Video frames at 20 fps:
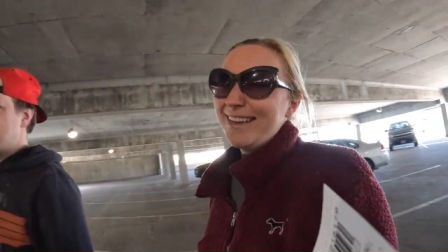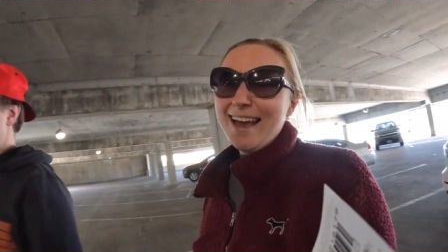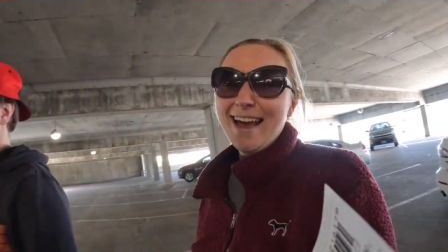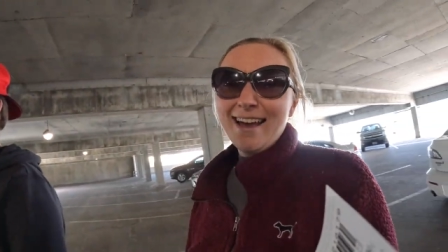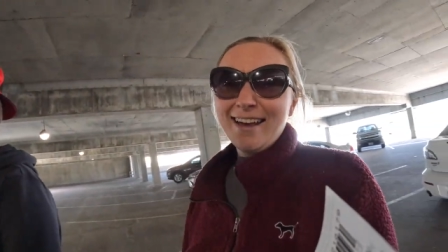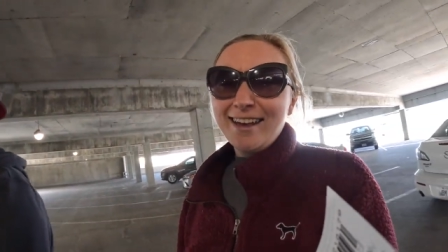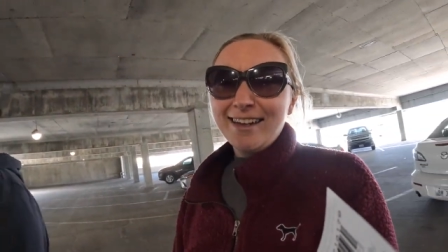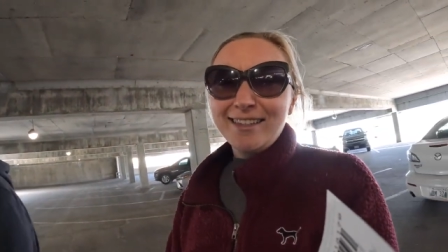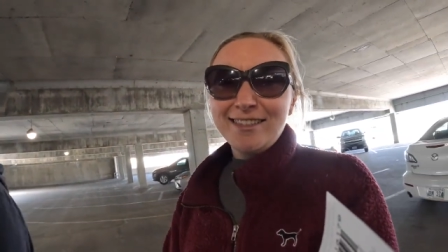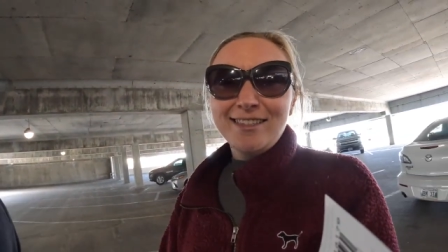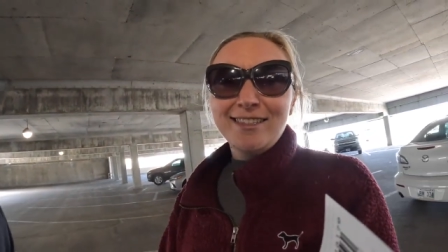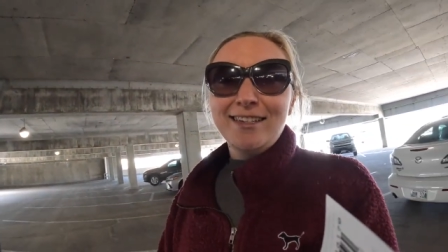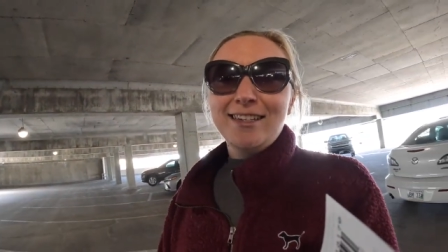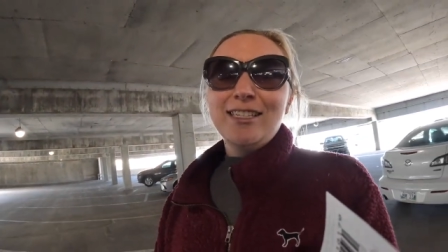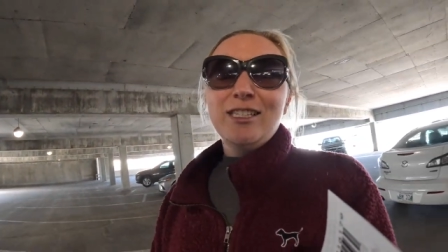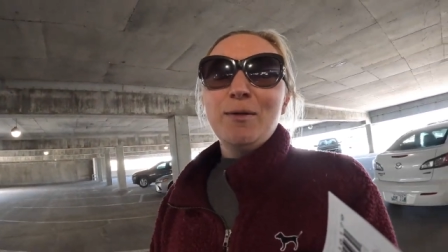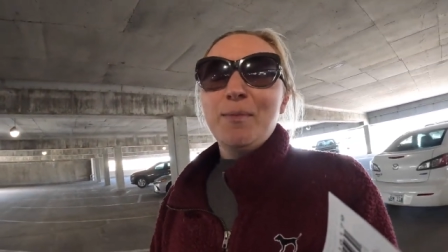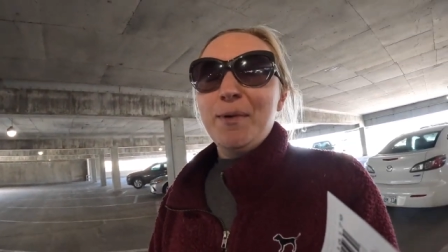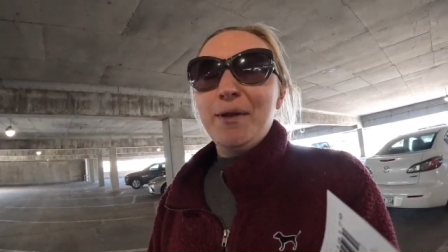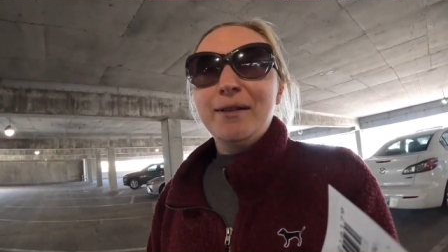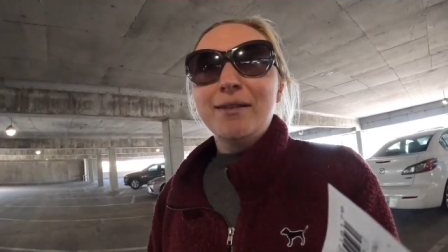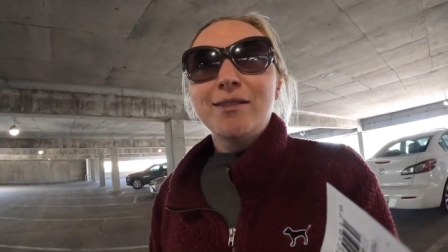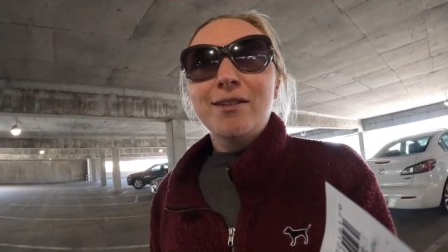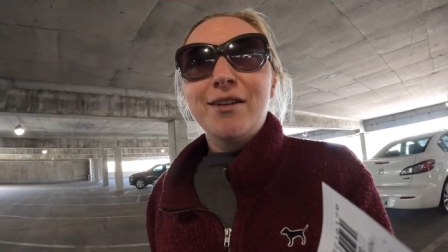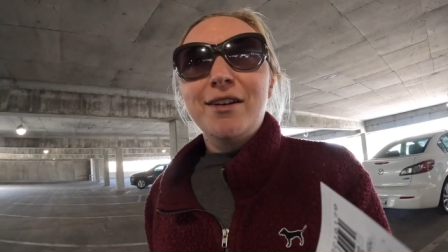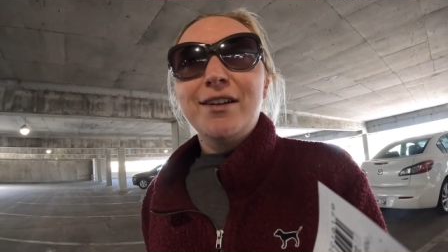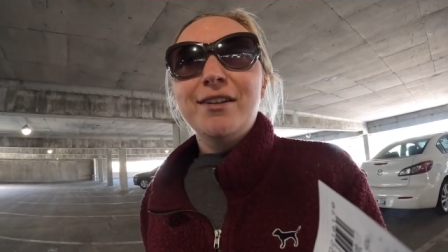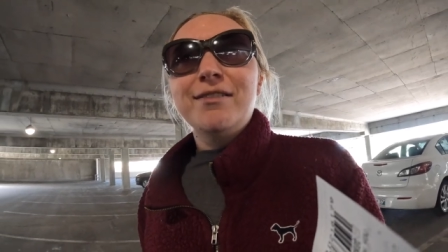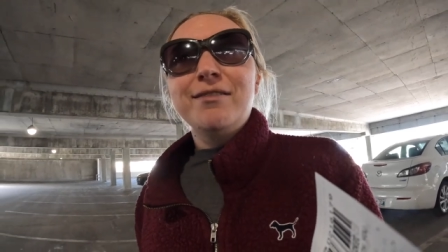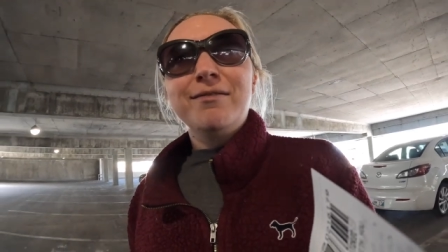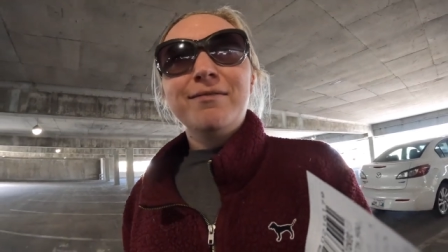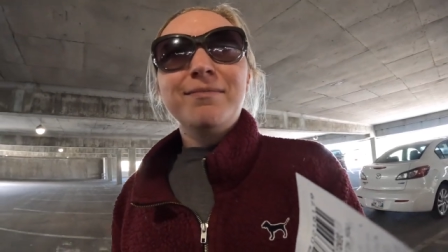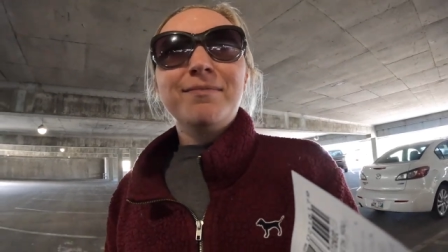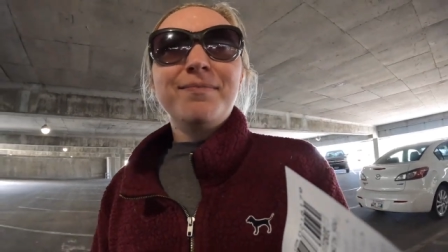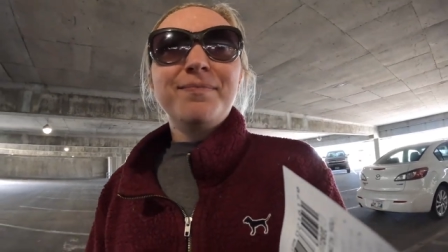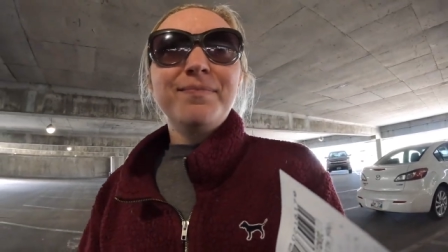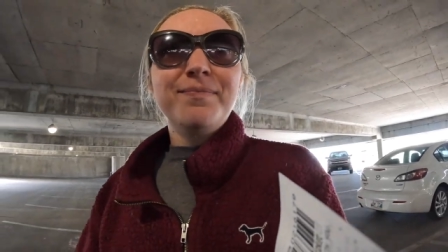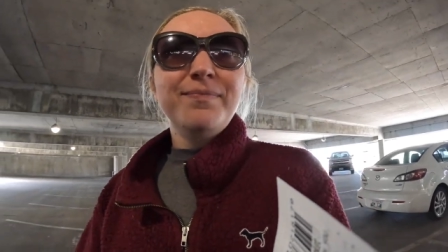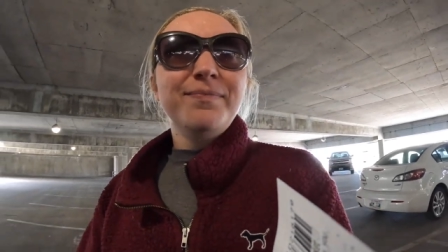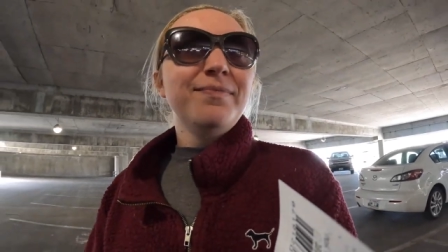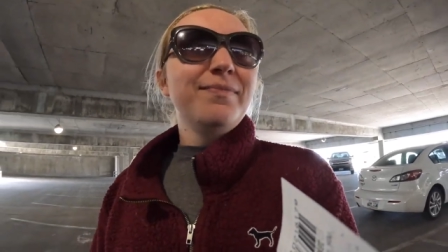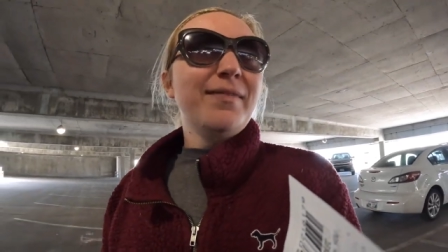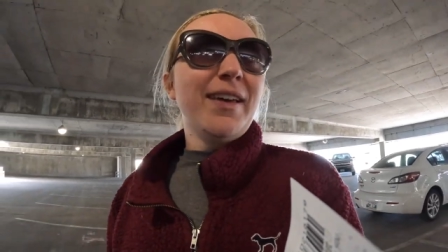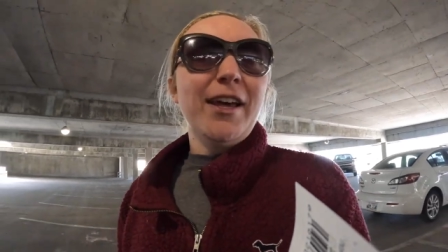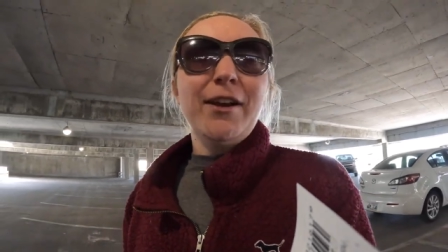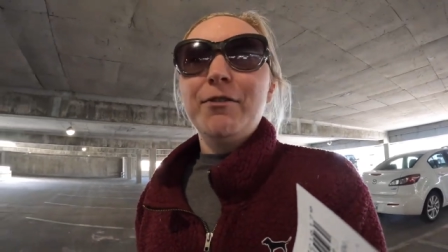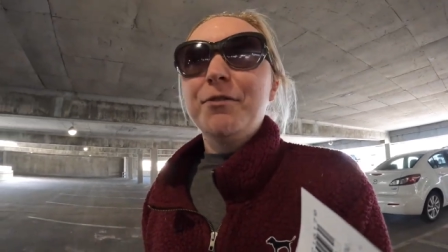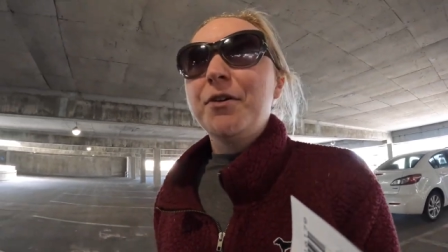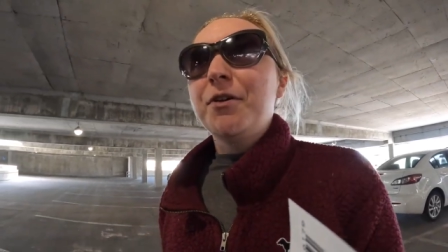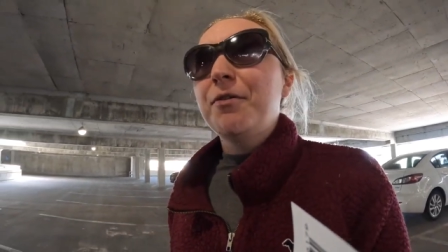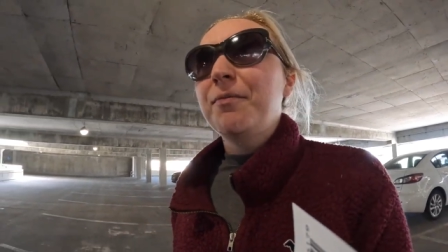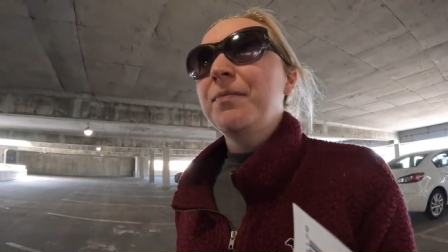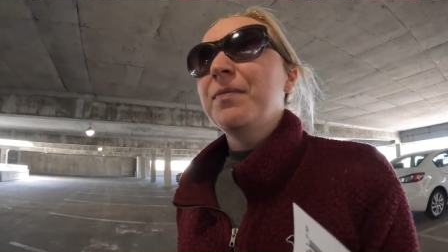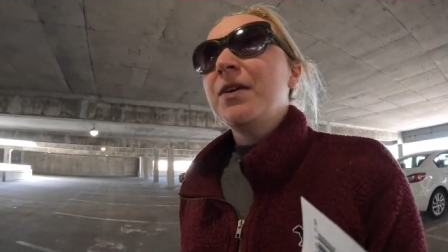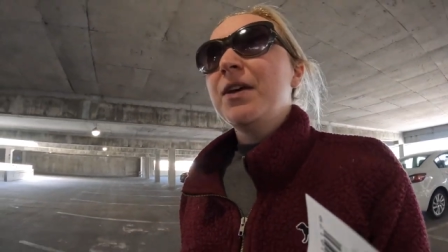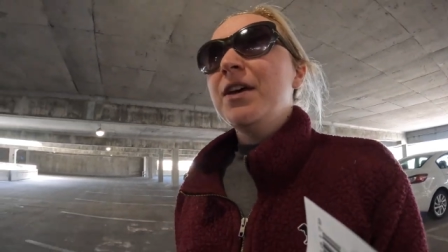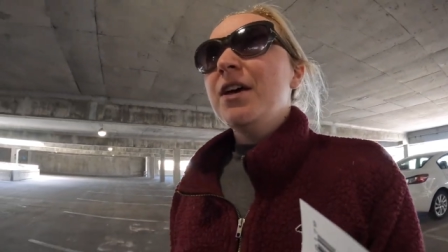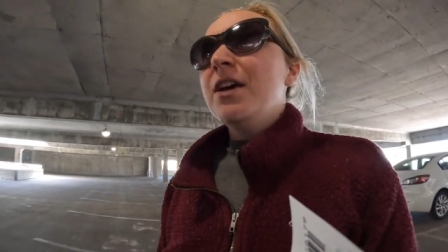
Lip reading: Yeah, I guess it depends on, I don't know,